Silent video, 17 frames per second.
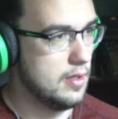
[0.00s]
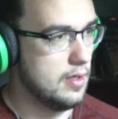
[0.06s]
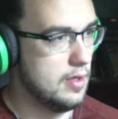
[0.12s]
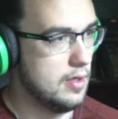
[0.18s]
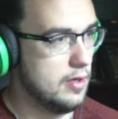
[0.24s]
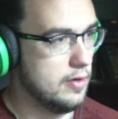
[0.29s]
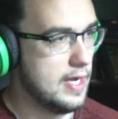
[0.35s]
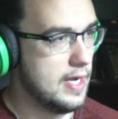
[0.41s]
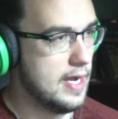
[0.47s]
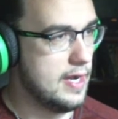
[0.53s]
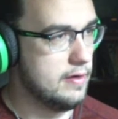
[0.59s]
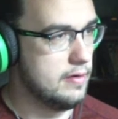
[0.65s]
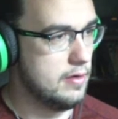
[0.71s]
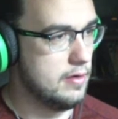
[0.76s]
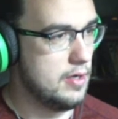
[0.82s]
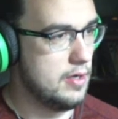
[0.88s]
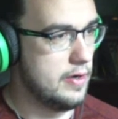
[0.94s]
Okay,
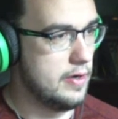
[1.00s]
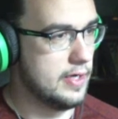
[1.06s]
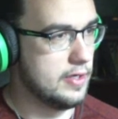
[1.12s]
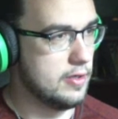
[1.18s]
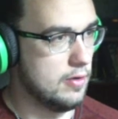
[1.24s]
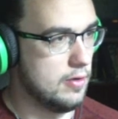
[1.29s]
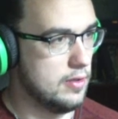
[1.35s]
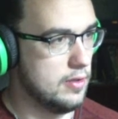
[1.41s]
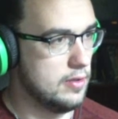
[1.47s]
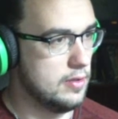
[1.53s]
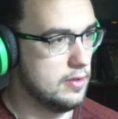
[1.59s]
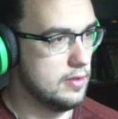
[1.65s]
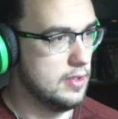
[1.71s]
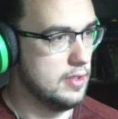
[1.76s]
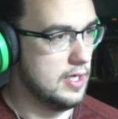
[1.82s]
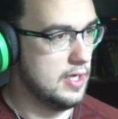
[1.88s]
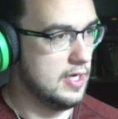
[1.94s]
alright, cool.
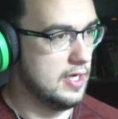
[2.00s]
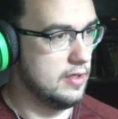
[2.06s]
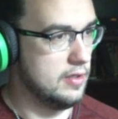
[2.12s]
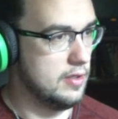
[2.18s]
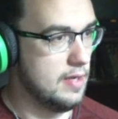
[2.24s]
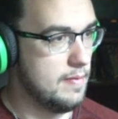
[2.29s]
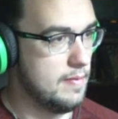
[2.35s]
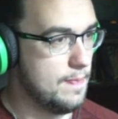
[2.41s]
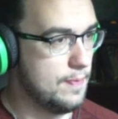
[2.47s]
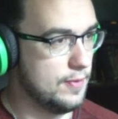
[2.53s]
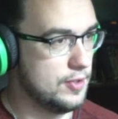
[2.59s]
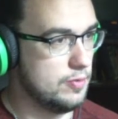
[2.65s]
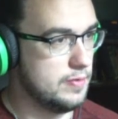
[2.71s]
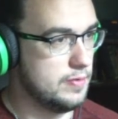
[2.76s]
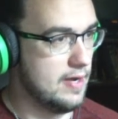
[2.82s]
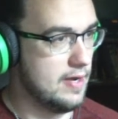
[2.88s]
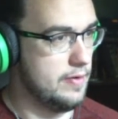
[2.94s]
Let me put you
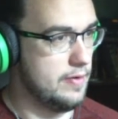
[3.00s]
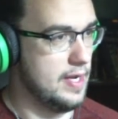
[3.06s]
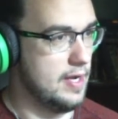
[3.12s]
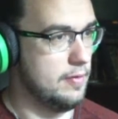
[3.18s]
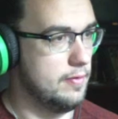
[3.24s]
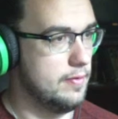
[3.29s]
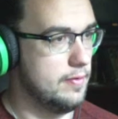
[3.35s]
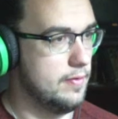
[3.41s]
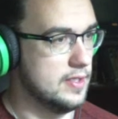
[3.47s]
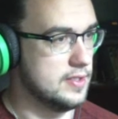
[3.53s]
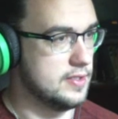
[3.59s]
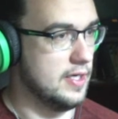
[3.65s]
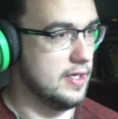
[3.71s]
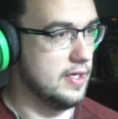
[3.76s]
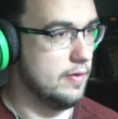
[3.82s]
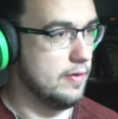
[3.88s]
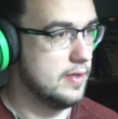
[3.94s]
down now. Yes,
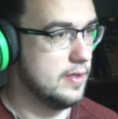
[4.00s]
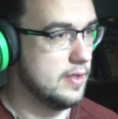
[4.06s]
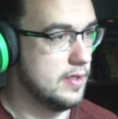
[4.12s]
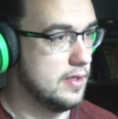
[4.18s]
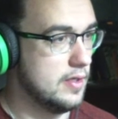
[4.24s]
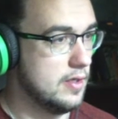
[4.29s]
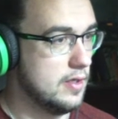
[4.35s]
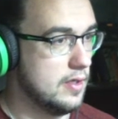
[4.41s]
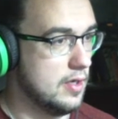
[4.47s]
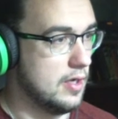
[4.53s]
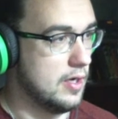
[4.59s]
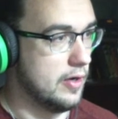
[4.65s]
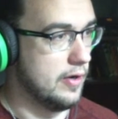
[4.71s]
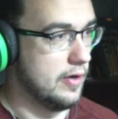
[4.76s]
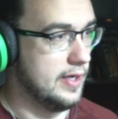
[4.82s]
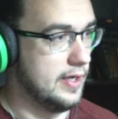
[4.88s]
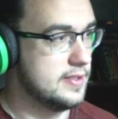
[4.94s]
thank you.
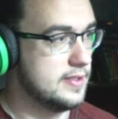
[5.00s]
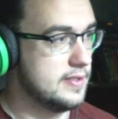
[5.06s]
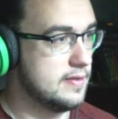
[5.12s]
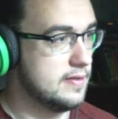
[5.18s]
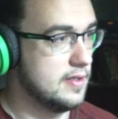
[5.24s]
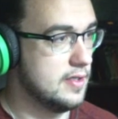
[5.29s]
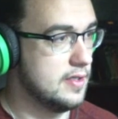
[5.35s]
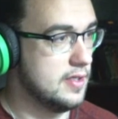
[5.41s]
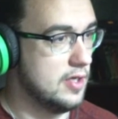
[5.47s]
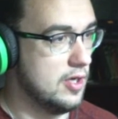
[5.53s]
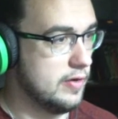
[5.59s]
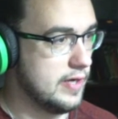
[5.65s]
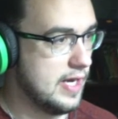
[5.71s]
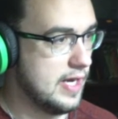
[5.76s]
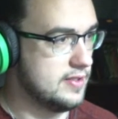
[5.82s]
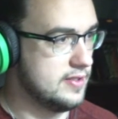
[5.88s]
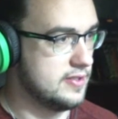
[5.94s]
Alright.
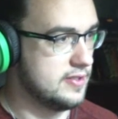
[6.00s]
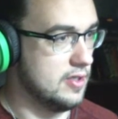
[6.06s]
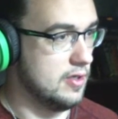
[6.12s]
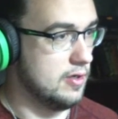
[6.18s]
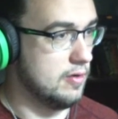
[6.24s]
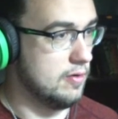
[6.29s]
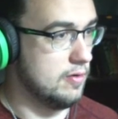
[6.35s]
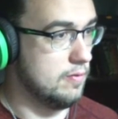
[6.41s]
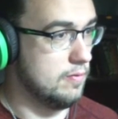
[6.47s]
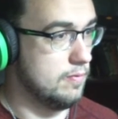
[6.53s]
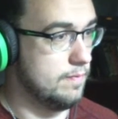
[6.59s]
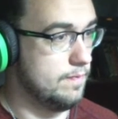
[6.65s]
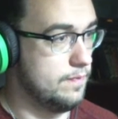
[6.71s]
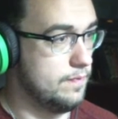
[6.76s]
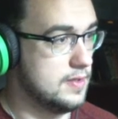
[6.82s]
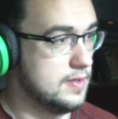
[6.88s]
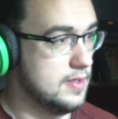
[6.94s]
Okay, so...
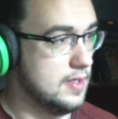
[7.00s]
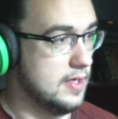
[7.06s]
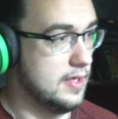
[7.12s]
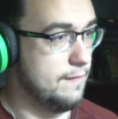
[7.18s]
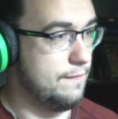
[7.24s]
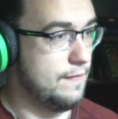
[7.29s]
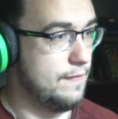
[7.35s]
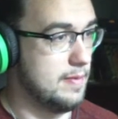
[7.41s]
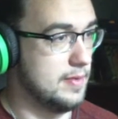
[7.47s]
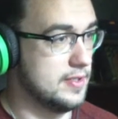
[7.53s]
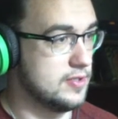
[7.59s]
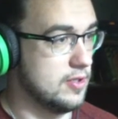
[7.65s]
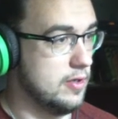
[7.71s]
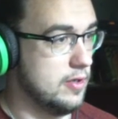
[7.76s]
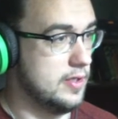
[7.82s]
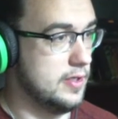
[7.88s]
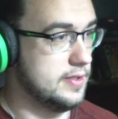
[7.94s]
the famous
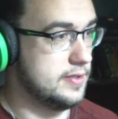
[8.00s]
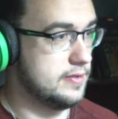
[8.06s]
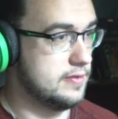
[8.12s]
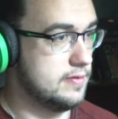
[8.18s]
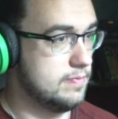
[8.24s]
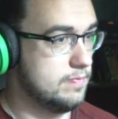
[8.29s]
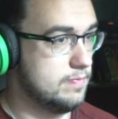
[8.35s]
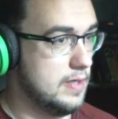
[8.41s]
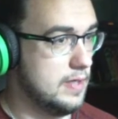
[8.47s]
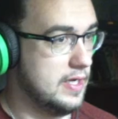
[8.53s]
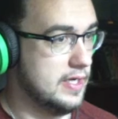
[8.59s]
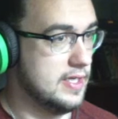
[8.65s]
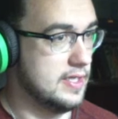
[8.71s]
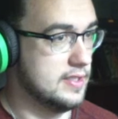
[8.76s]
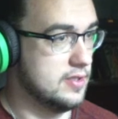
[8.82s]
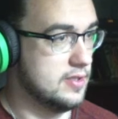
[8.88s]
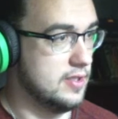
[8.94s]
artist, I
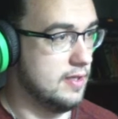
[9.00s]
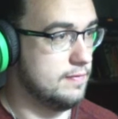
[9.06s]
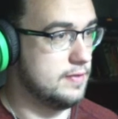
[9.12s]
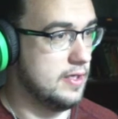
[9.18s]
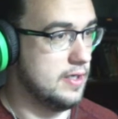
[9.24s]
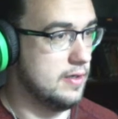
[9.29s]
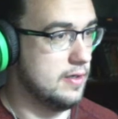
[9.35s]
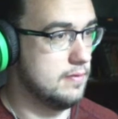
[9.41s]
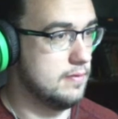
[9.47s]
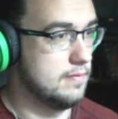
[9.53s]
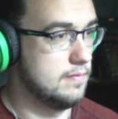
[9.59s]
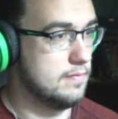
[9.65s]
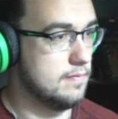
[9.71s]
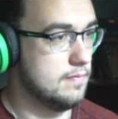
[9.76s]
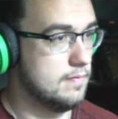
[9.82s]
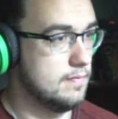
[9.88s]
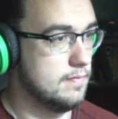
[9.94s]
guess, lived here.
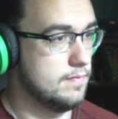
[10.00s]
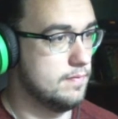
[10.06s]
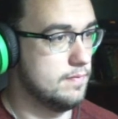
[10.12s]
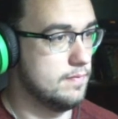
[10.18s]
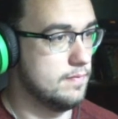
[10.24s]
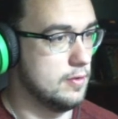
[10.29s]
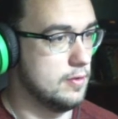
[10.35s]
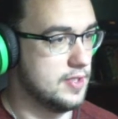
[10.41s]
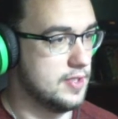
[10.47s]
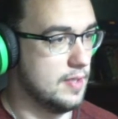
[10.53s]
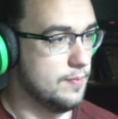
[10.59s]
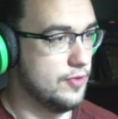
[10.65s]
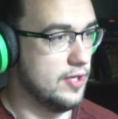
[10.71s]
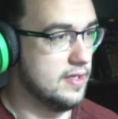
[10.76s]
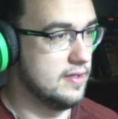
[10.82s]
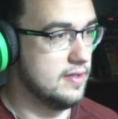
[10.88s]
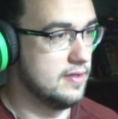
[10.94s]
Or
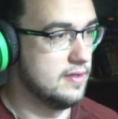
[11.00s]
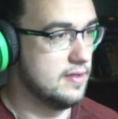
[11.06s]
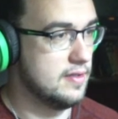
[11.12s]
something.